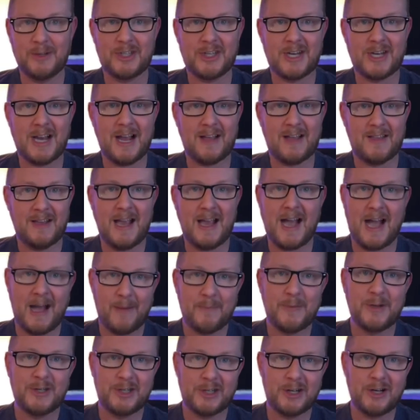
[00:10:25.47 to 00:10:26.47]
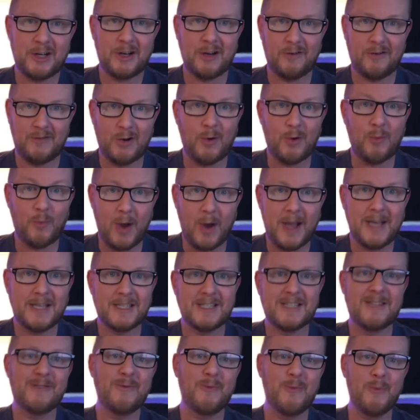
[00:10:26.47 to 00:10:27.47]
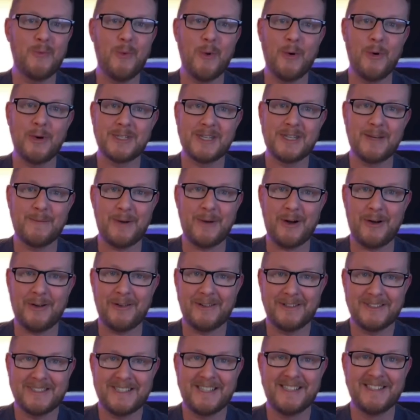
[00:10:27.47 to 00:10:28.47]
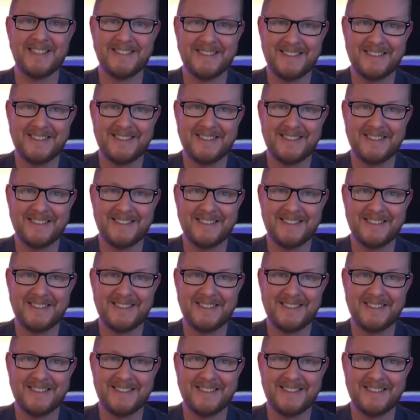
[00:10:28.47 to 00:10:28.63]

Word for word: check the aperture of your waste water bottles.